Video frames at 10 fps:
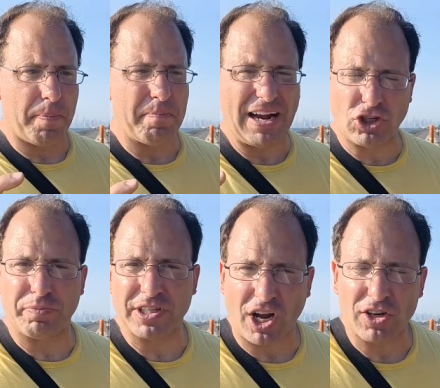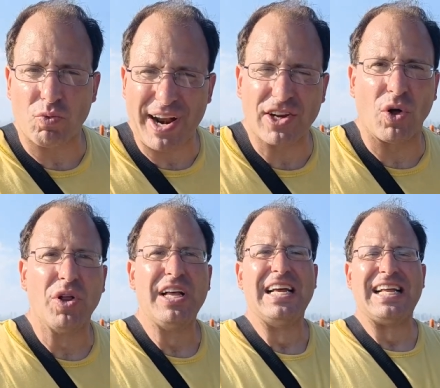measurements on the reticle,
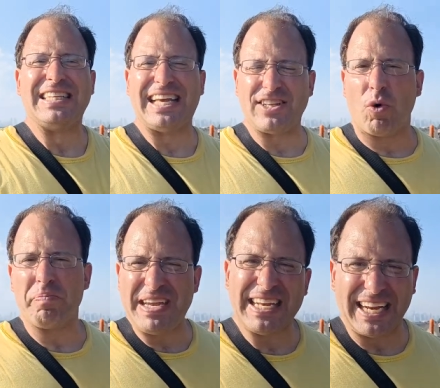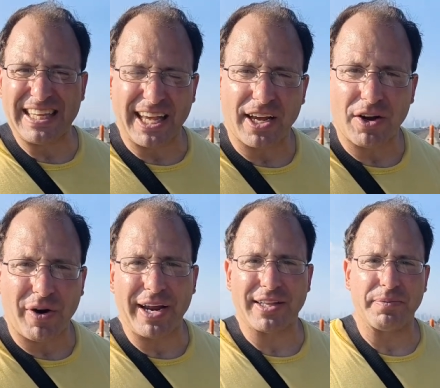they don't mean anything,
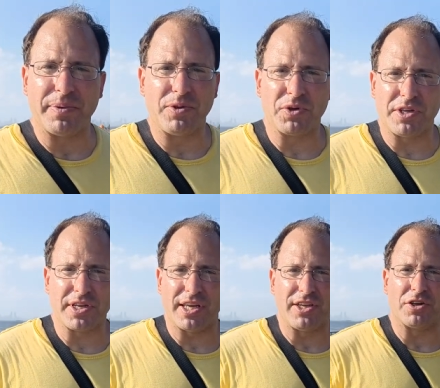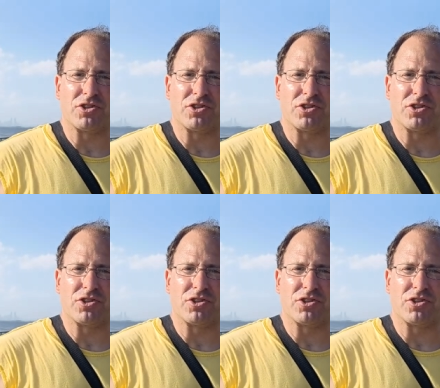right? You know,